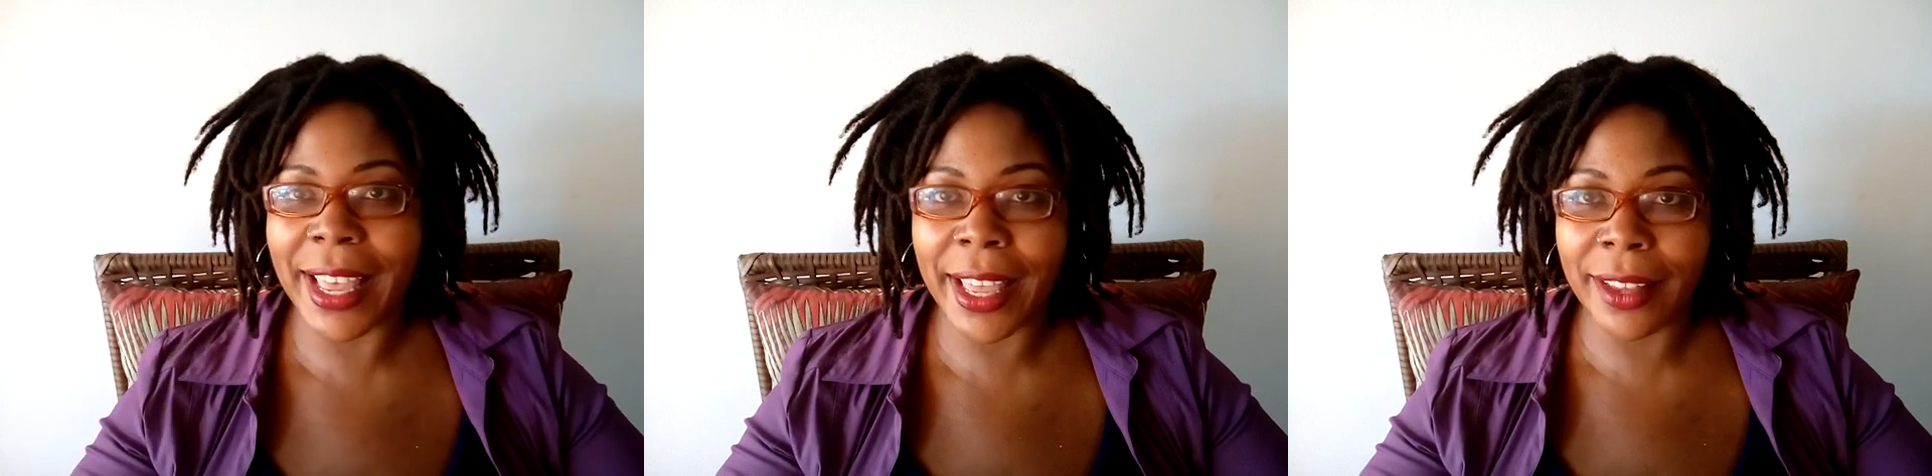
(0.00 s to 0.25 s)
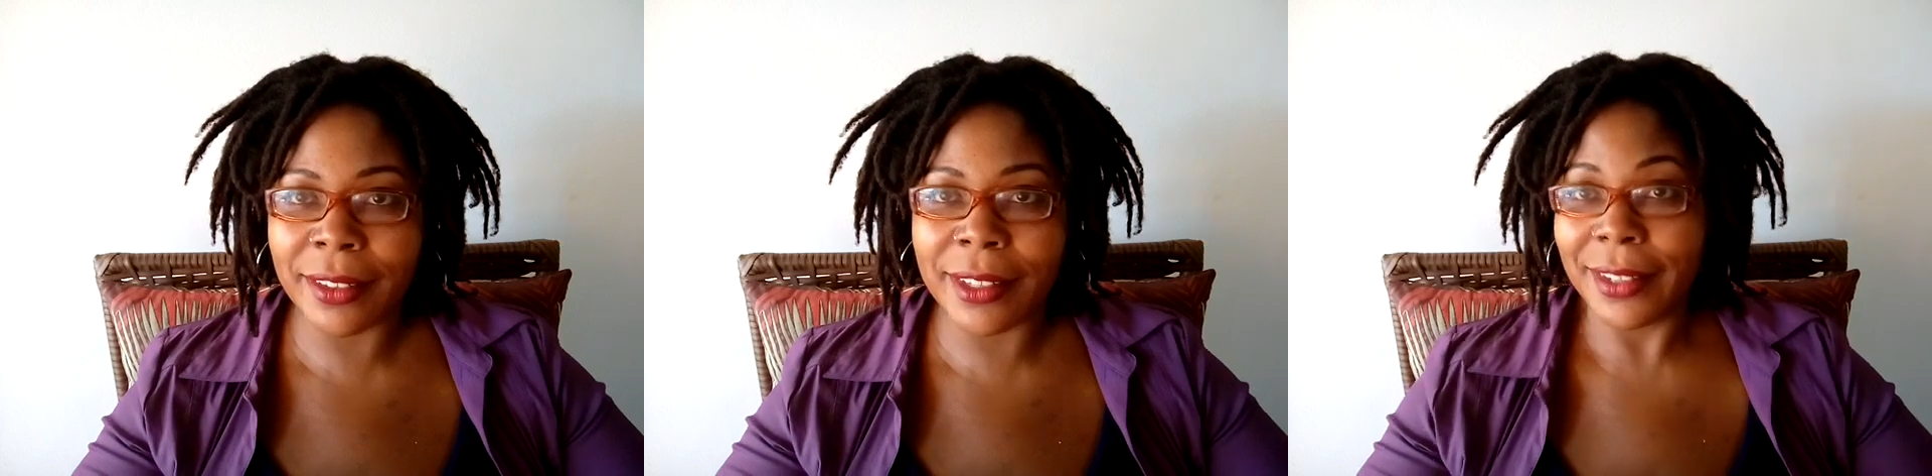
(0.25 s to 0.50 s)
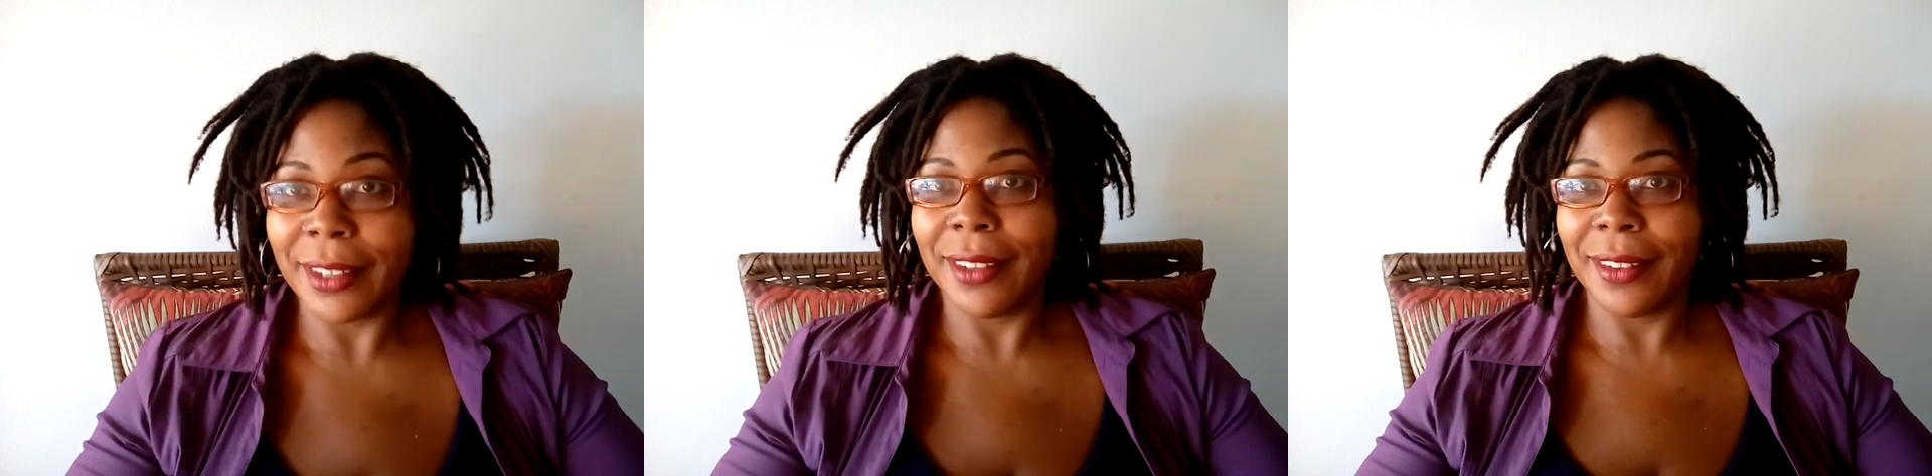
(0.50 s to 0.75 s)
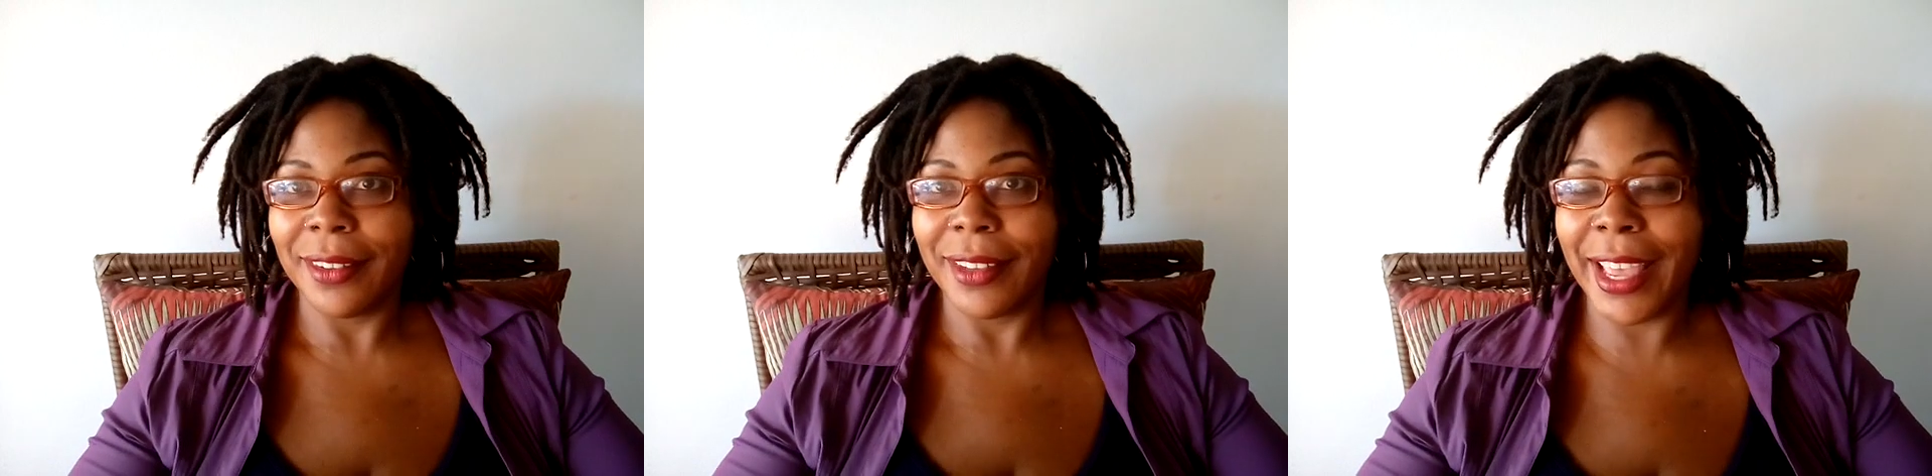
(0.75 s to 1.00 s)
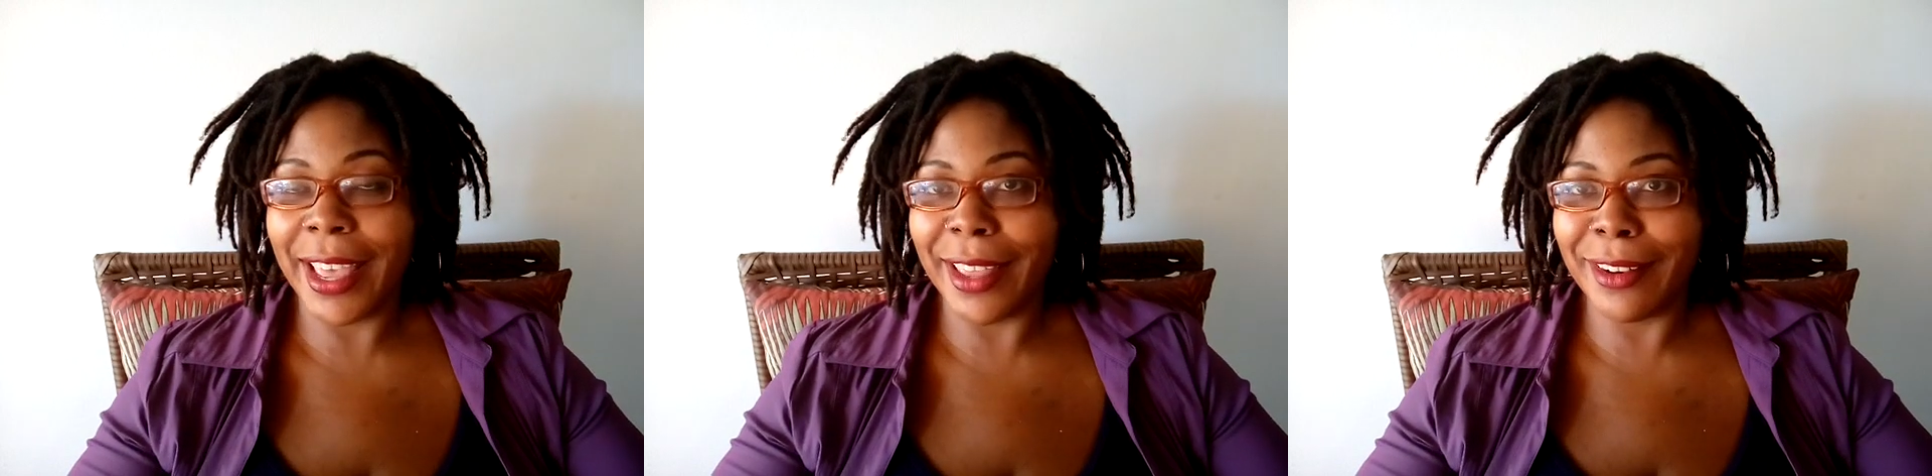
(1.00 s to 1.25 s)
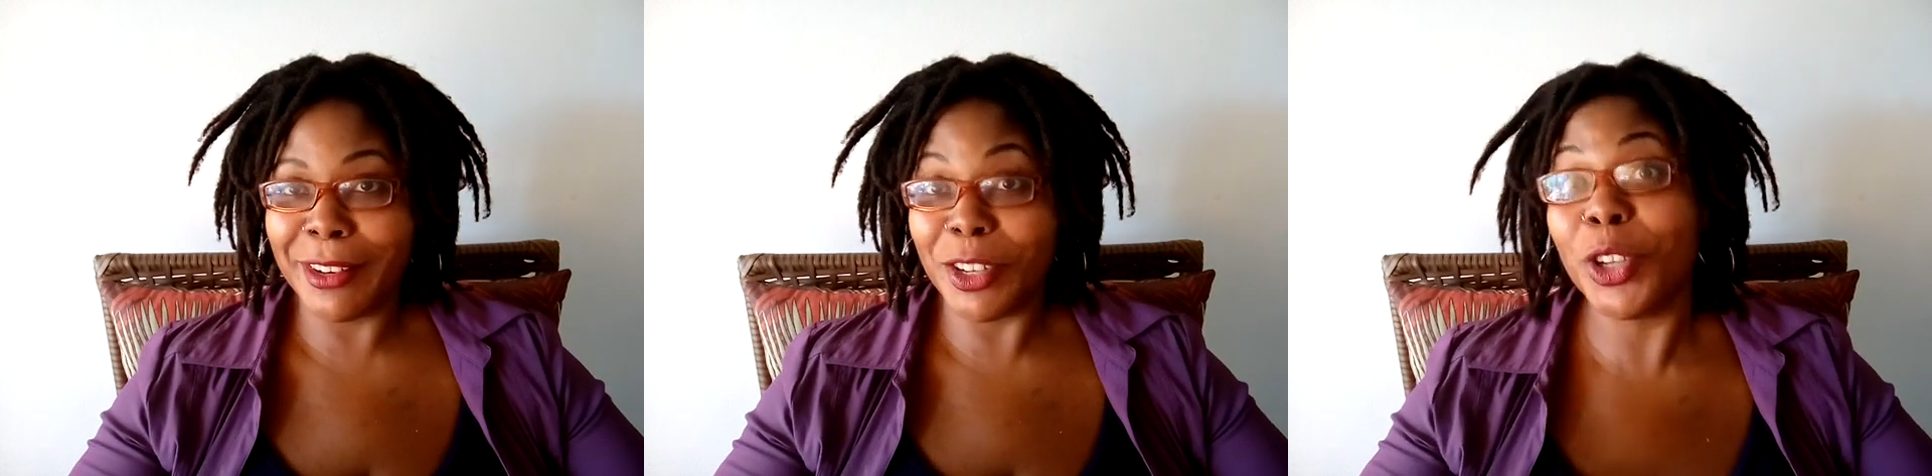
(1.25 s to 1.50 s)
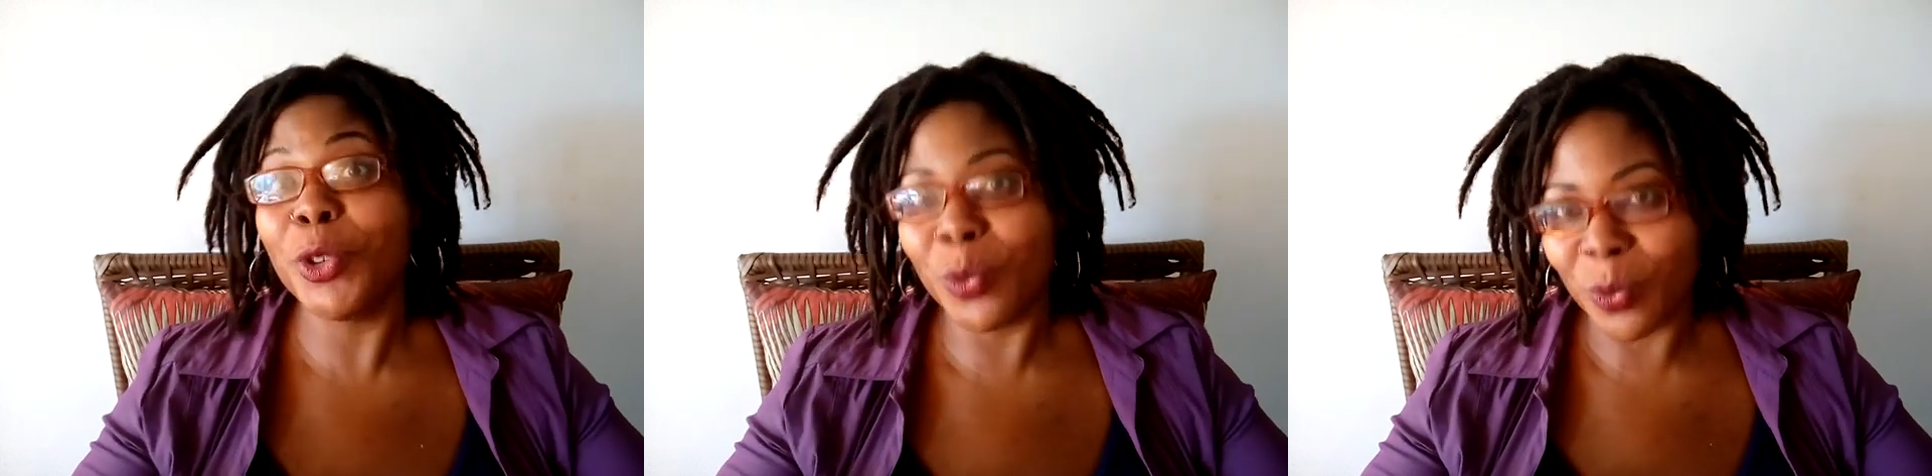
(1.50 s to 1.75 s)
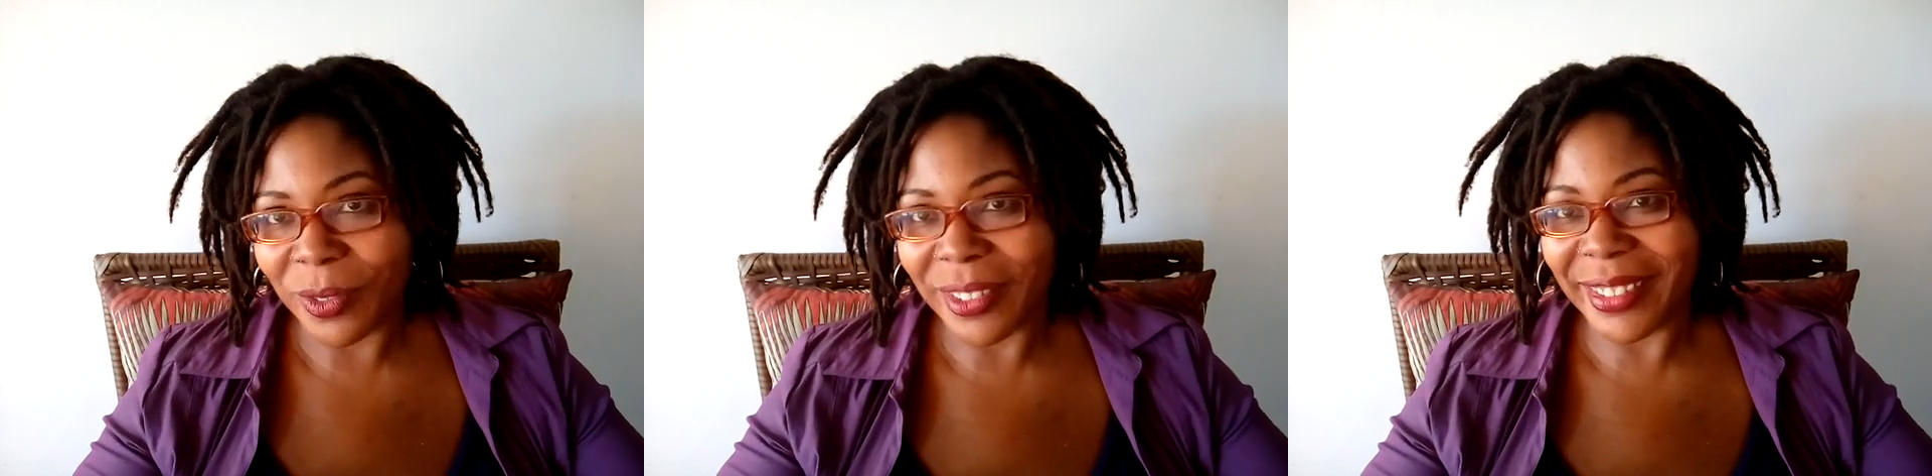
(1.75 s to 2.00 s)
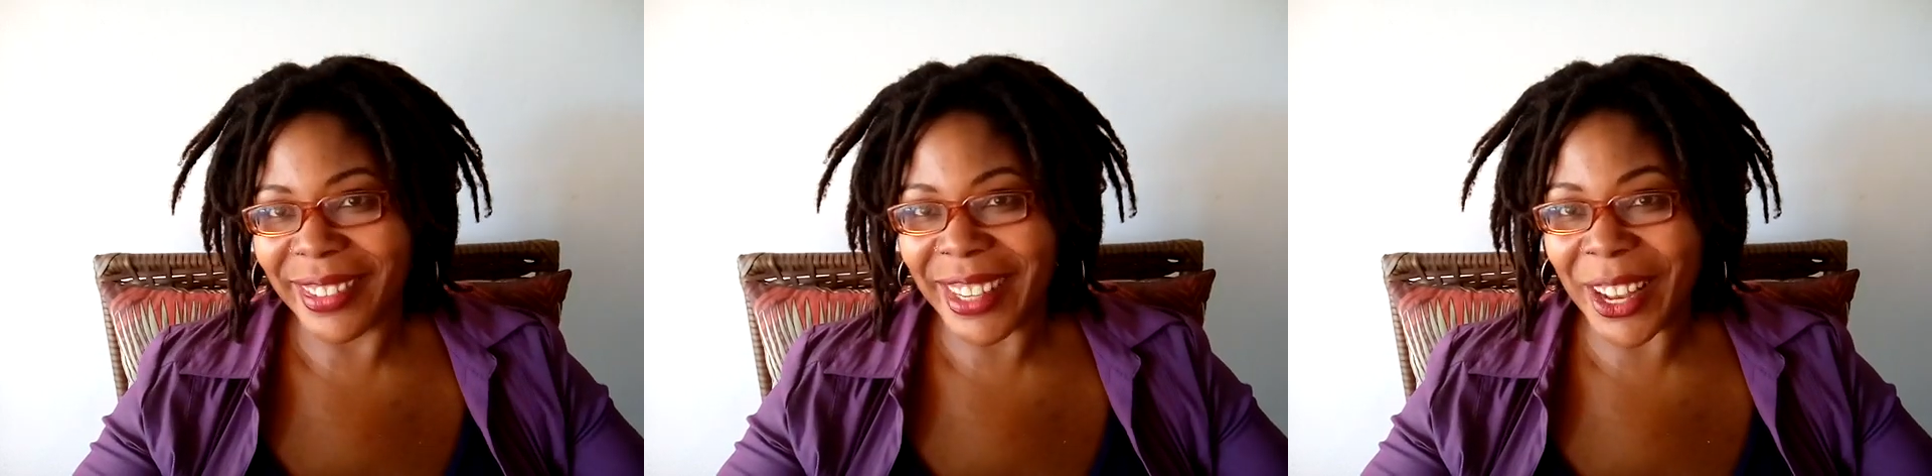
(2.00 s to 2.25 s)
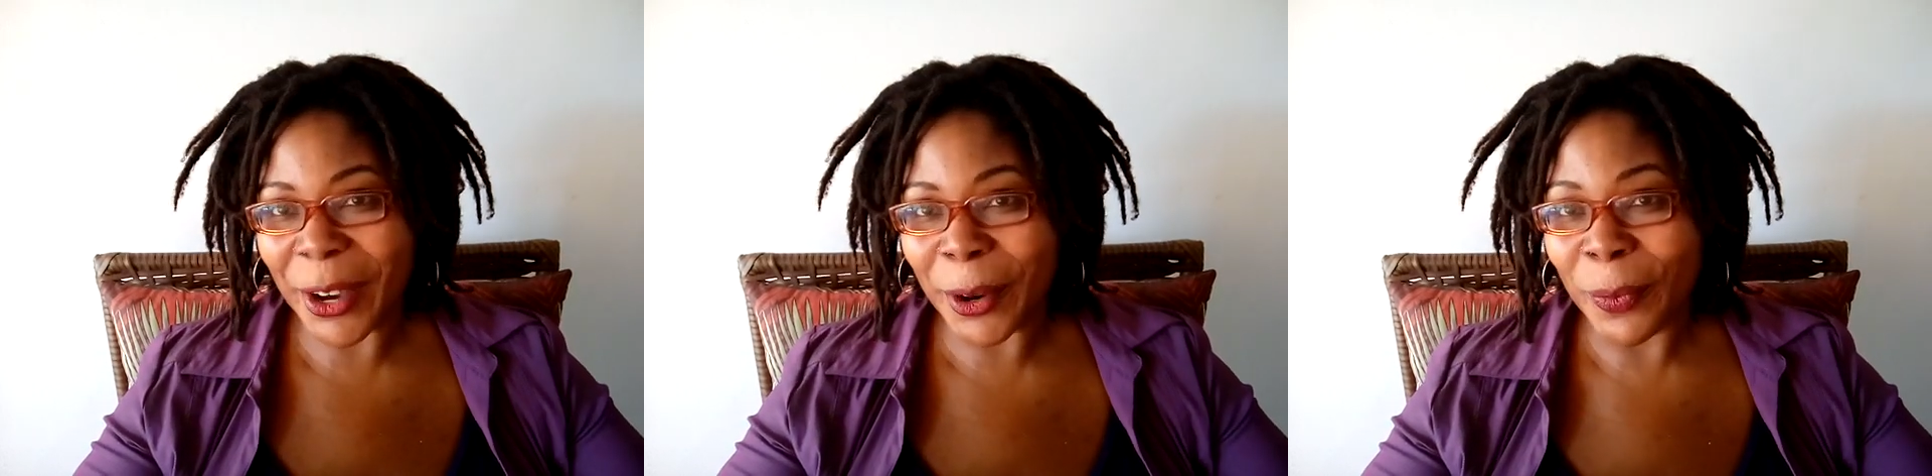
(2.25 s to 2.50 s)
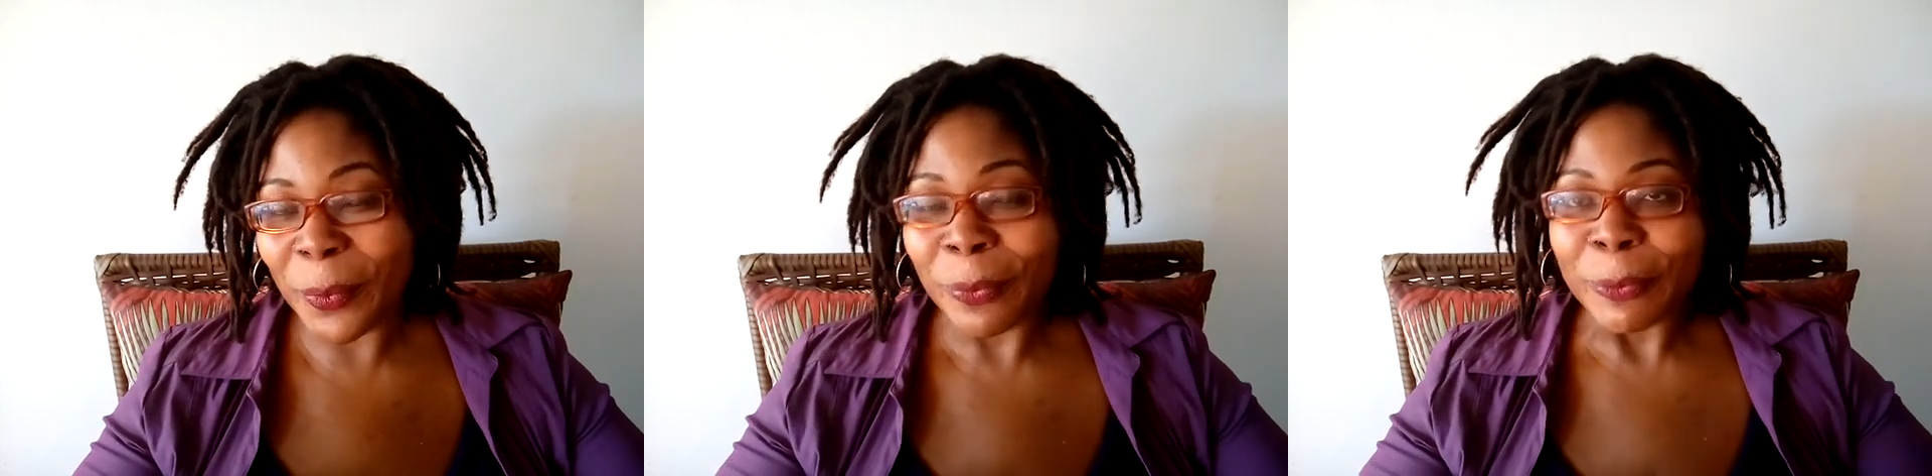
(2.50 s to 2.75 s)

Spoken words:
and do, you know.